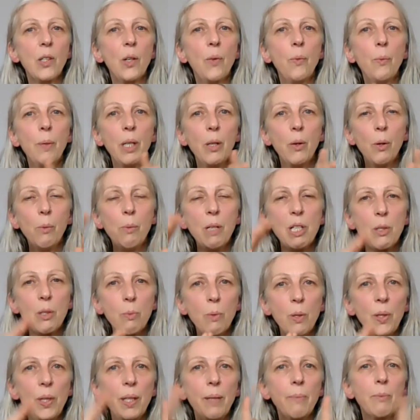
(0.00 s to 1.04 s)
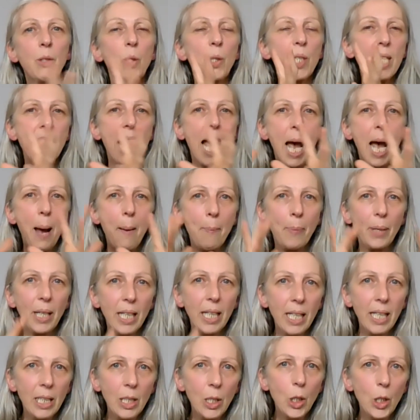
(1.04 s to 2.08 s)
So we always want them to tap
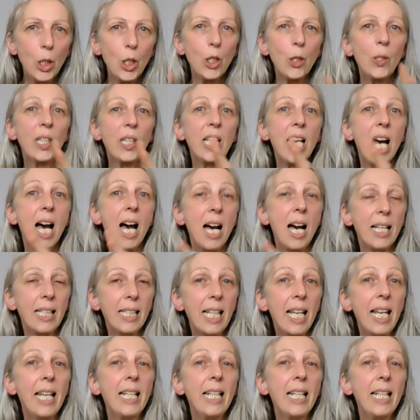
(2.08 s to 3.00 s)
into that